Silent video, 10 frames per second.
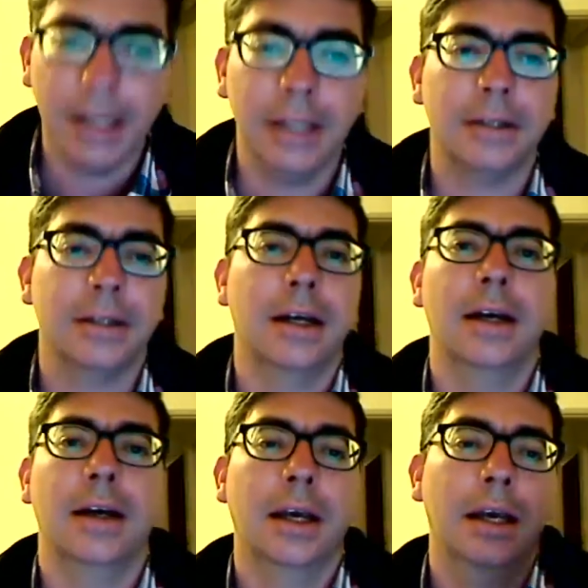It's
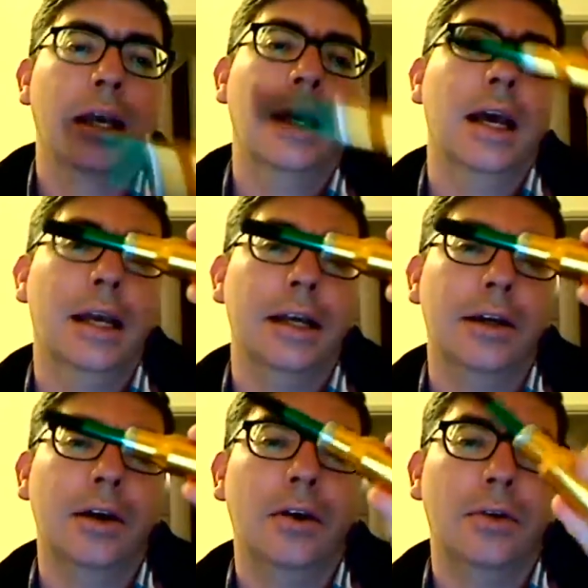a
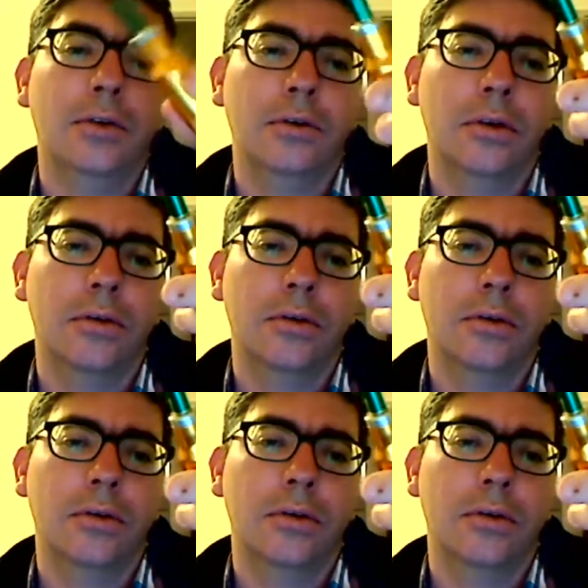gold